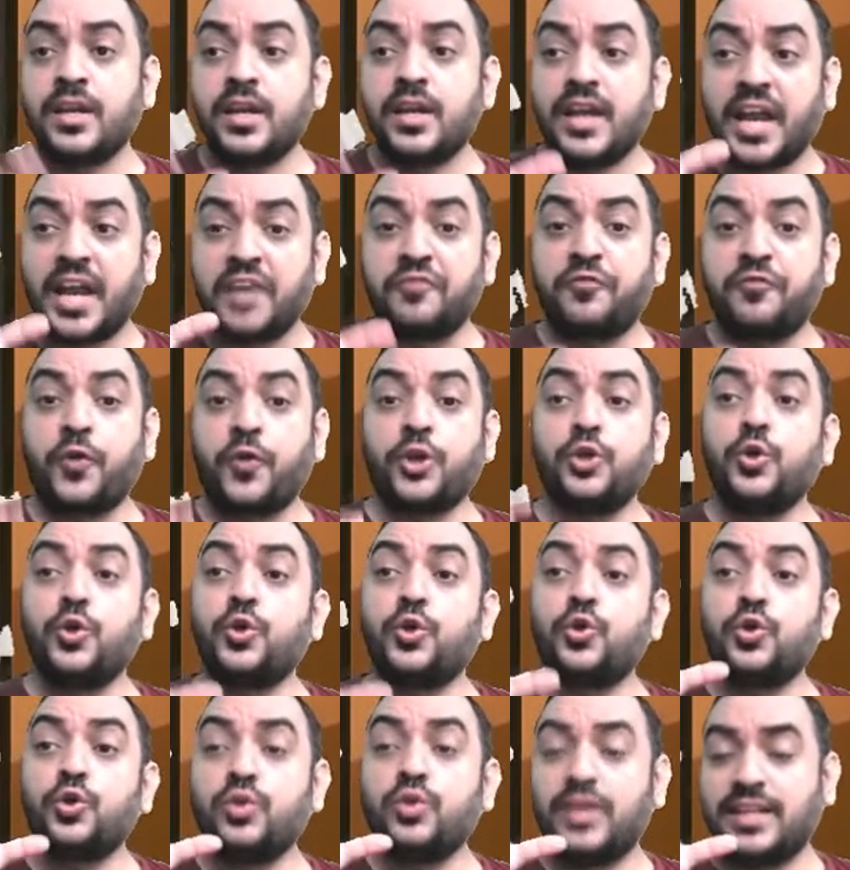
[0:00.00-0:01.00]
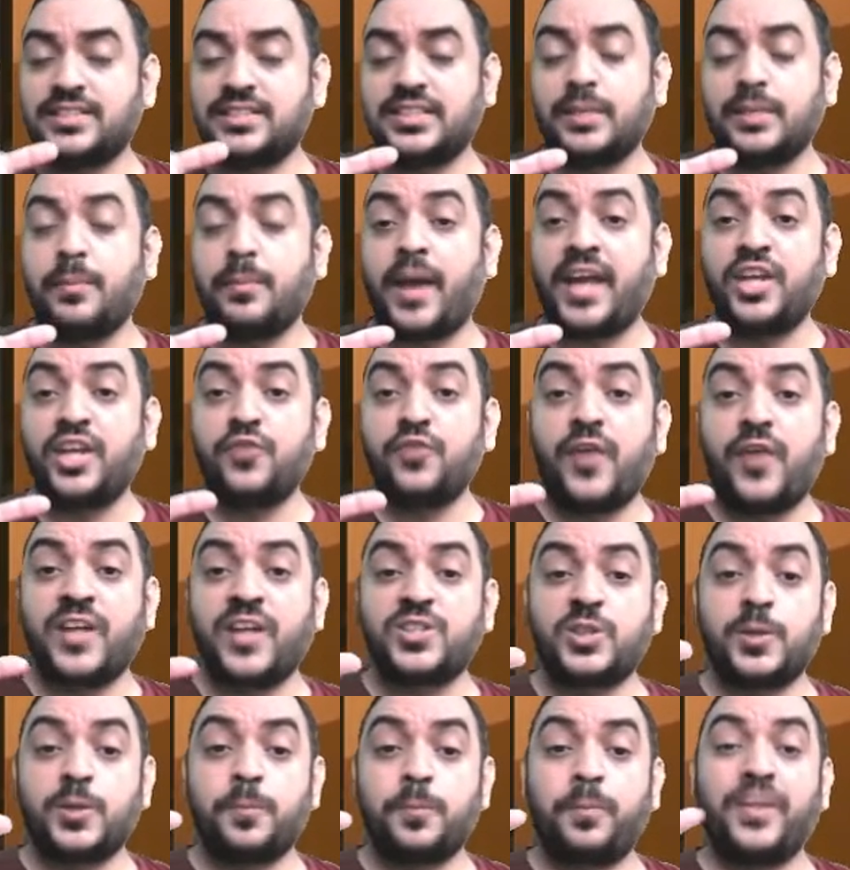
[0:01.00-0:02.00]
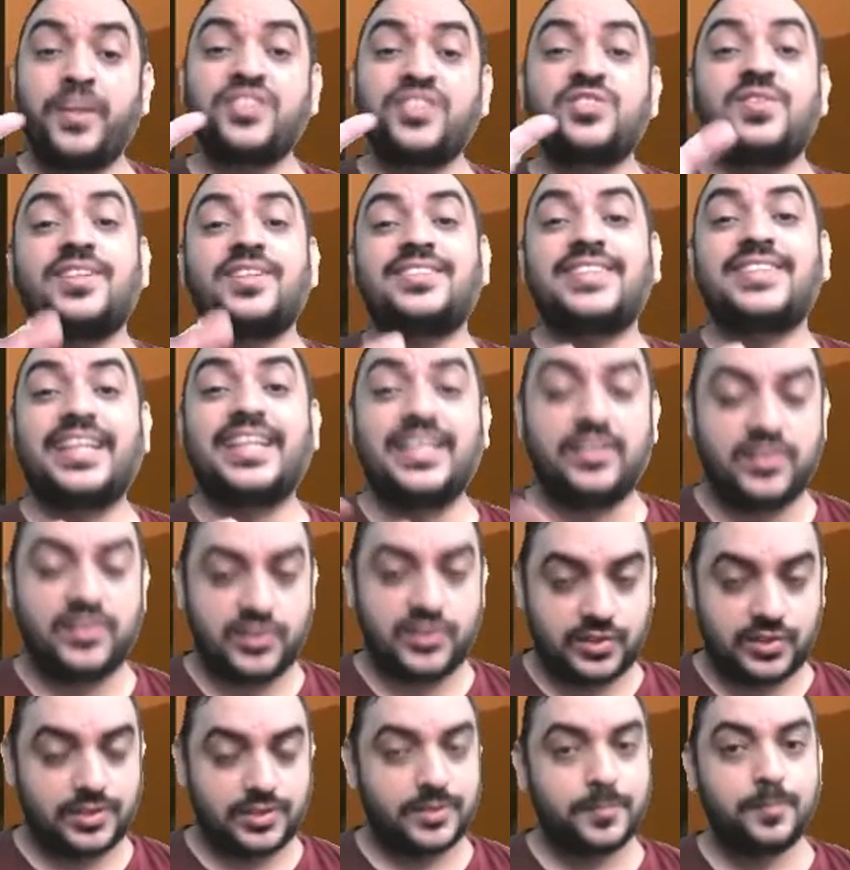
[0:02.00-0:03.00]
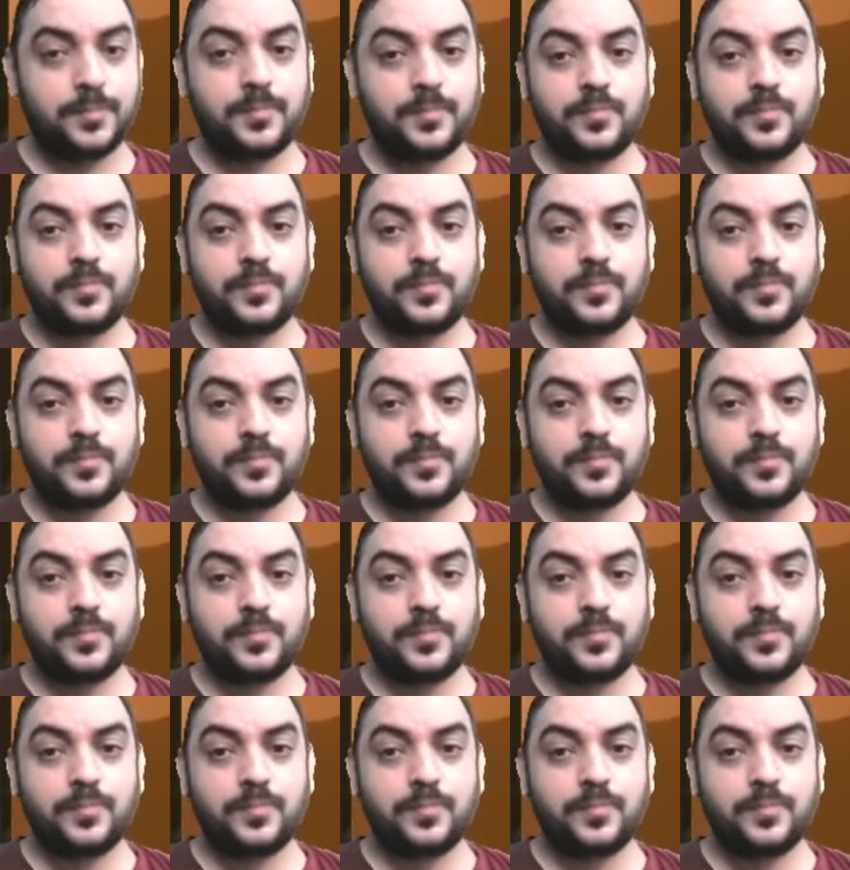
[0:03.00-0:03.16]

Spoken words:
And for you to, let's say, manufacture pesticides,